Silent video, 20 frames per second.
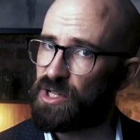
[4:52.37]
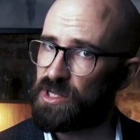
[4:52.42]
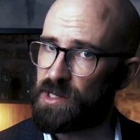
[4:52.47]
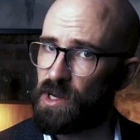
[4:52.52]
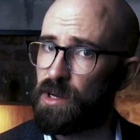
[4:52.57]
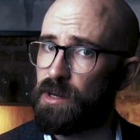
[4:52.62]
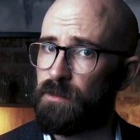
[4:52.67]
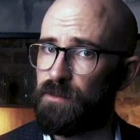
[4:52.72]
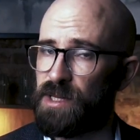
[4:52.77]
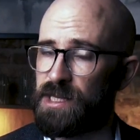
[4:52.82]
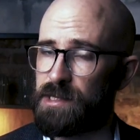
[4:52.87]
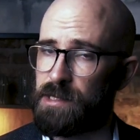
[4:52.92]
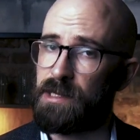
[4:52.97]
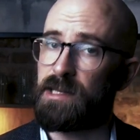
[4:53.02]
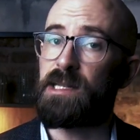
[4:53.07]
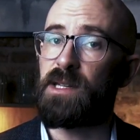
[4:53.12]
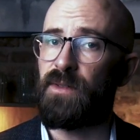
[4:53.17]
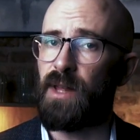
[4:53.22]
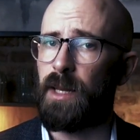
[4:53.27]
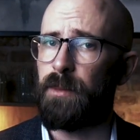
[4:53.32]
his own
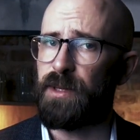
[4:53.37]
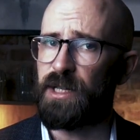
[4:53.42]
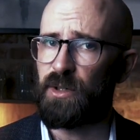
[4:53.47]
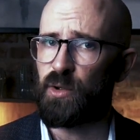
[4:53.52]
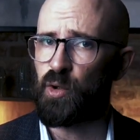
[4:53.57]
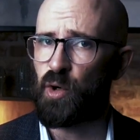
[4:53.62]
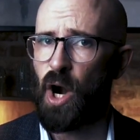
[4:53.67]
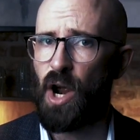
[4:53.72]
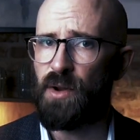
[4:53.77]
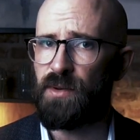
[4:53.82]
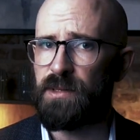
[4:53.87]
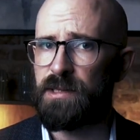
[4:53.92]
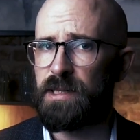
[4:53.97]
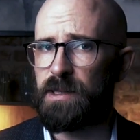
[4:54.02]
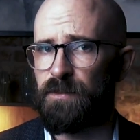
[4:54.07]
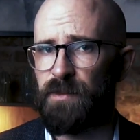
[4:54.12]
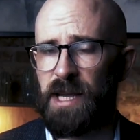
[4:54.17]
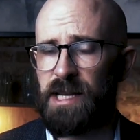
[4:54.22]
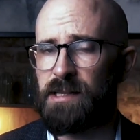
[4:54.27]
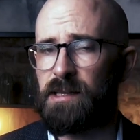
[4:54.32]
business developing
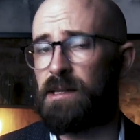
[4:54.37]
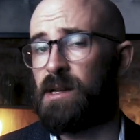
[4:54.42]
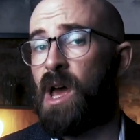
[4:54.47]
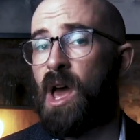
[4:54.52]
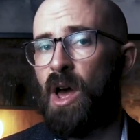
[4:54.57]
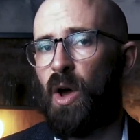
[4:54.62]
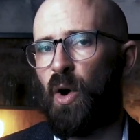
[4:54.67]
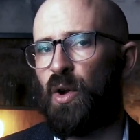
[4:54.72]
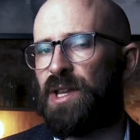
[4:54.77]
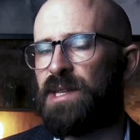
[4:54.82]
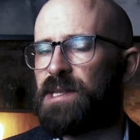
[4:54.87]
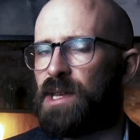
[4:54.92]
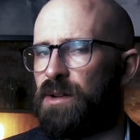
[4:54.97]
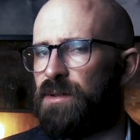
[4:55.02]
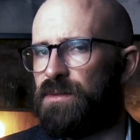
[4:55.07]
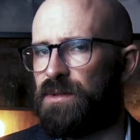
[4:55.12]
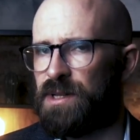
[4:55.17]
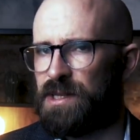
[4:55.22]
drones based on his own